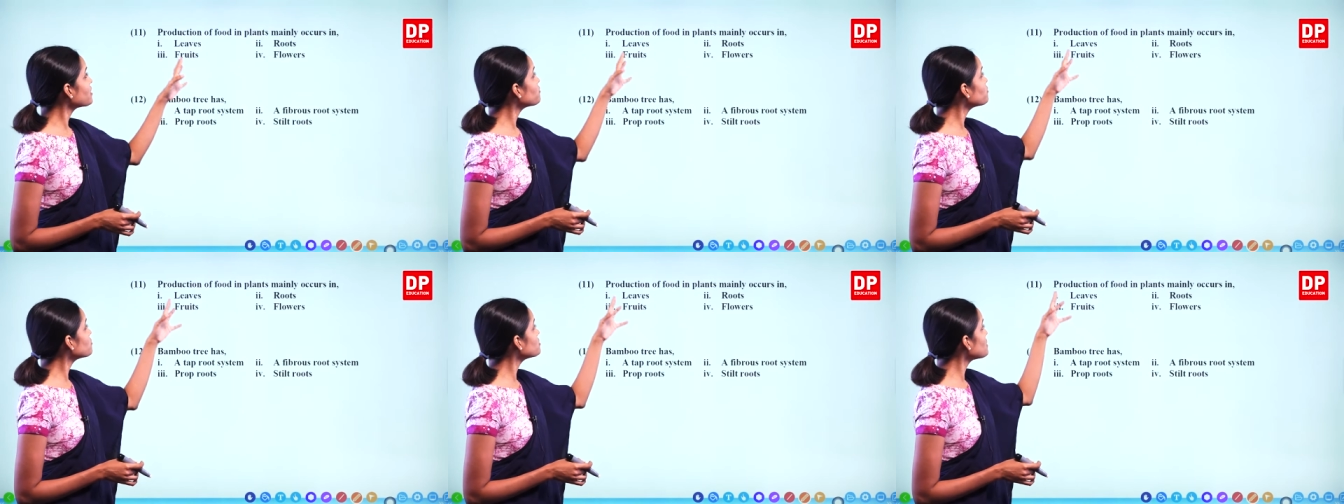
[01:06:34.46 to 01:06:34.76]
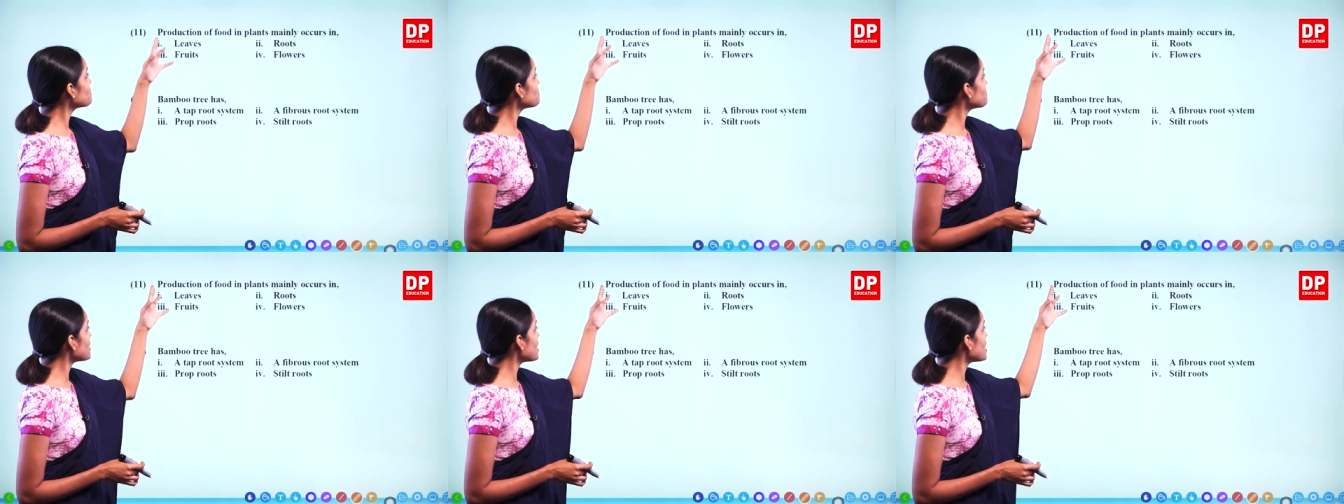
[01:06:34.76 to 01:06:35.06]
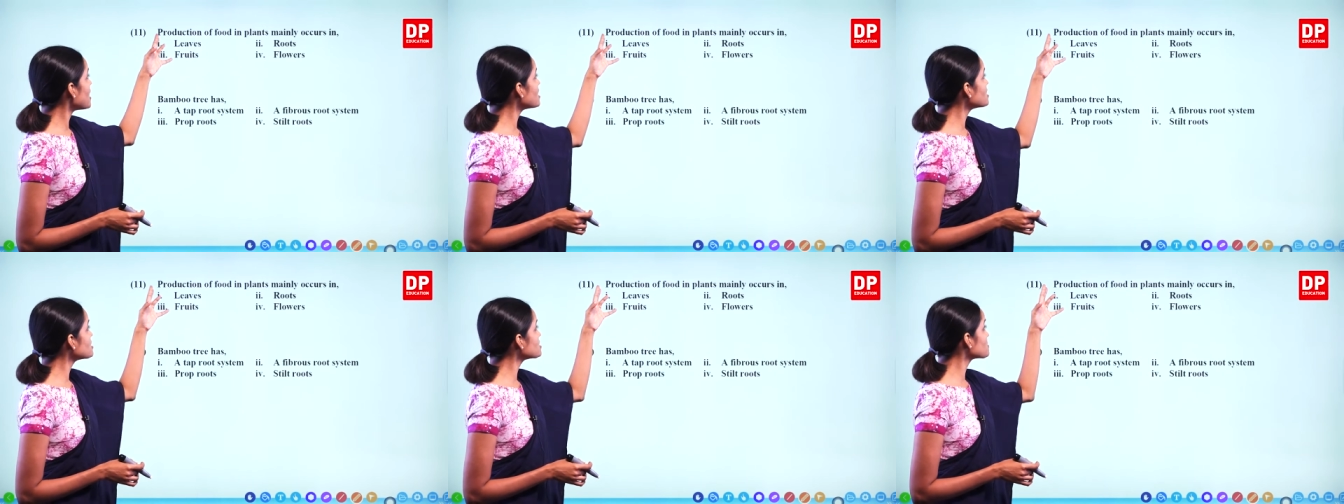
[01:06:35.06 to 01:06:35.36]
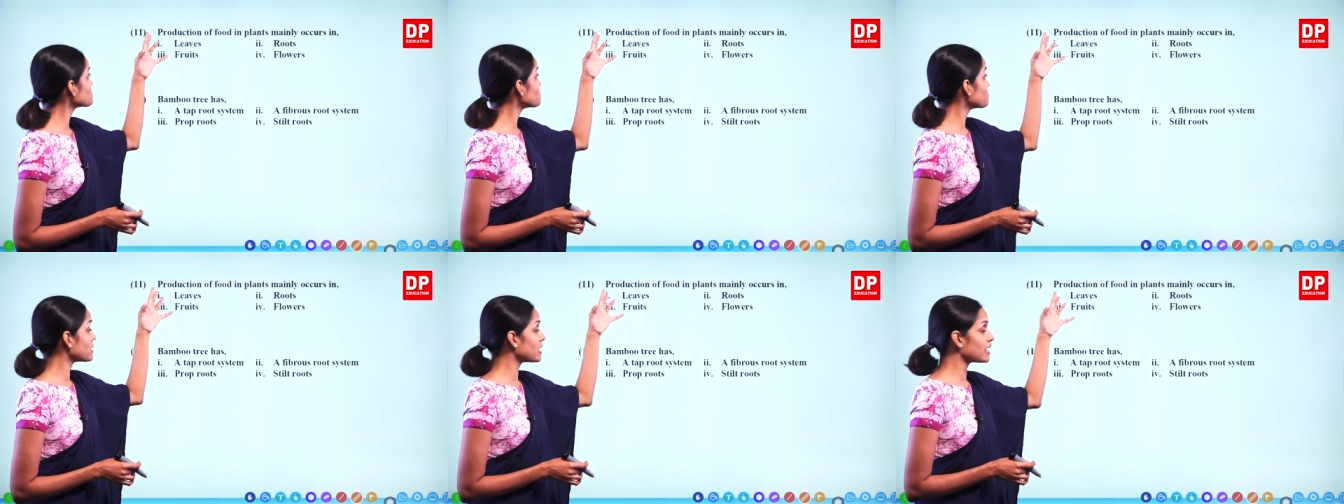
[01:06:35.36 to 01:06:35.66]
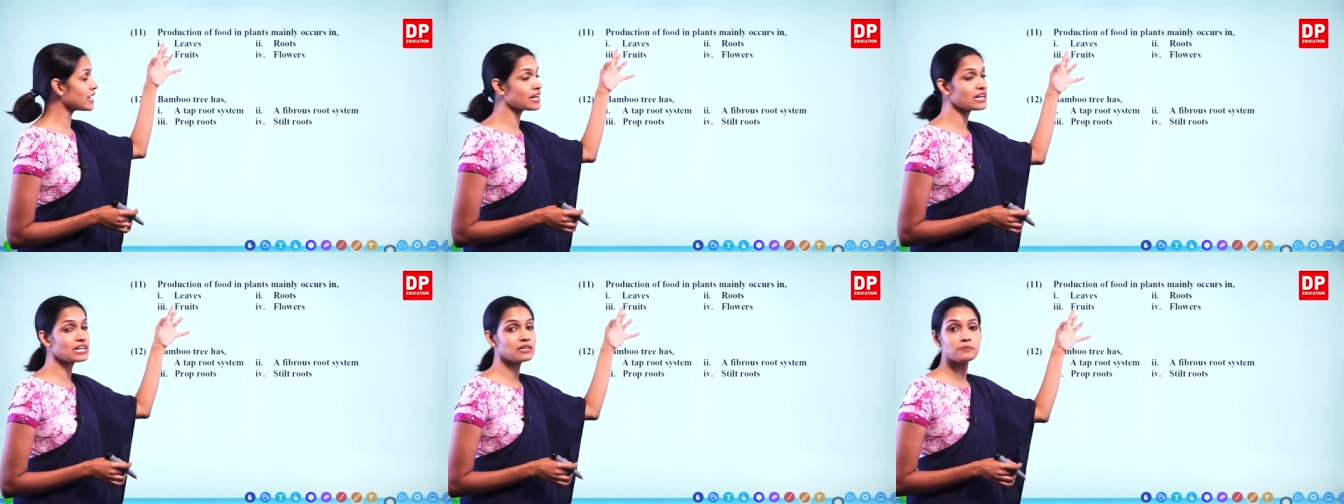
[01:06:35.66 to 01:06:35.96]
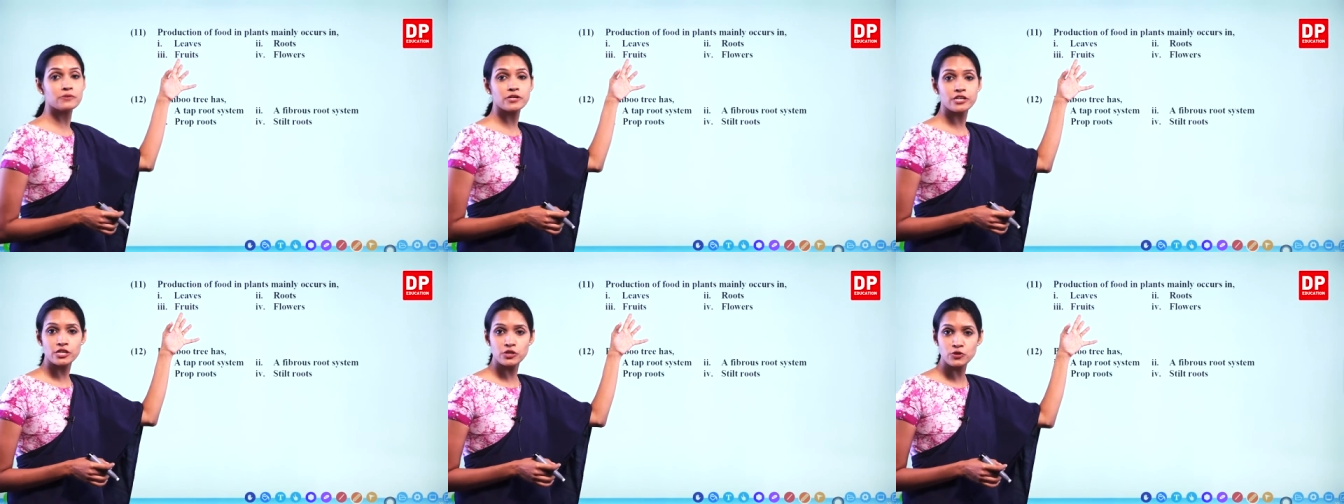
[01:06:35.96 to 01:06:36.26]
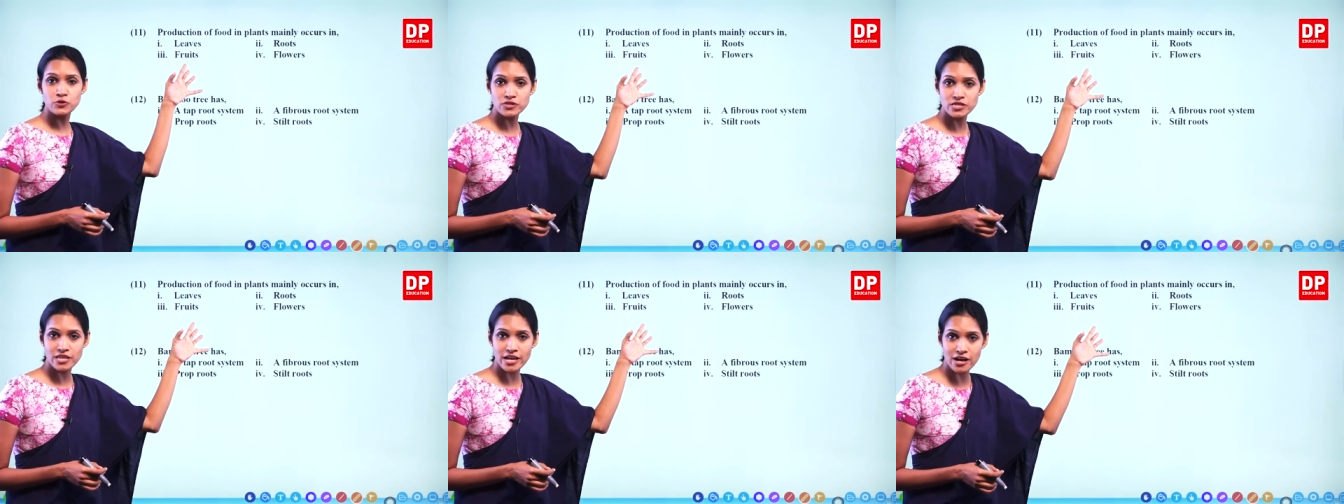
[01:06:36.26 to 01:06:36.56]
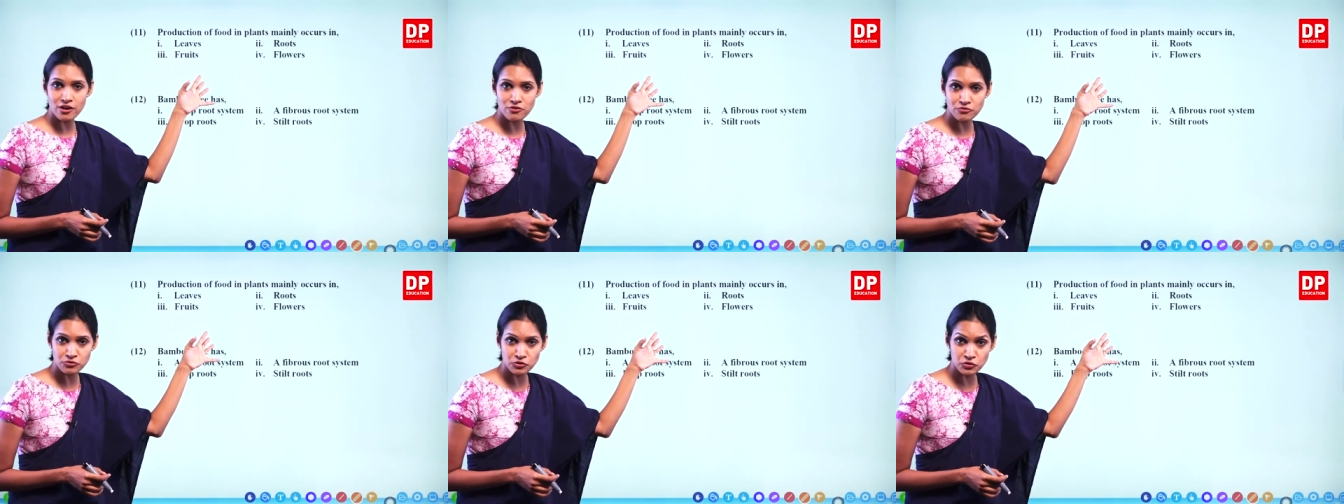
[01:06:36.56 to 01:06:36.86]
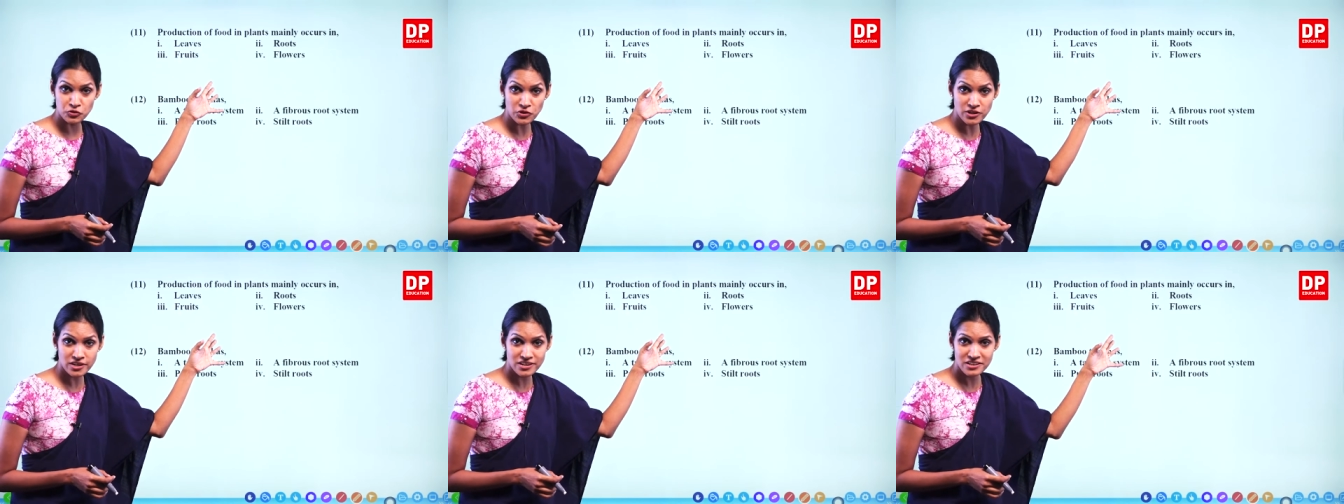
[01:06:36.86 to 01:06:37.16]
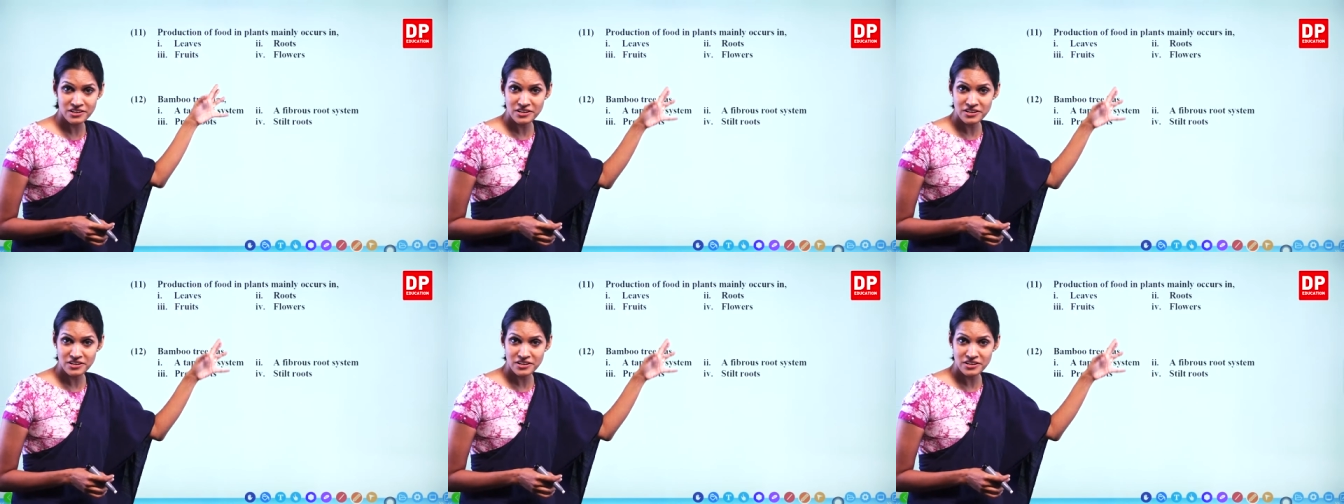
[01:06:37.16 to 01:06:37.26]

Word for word: do the plants mainly produce their food?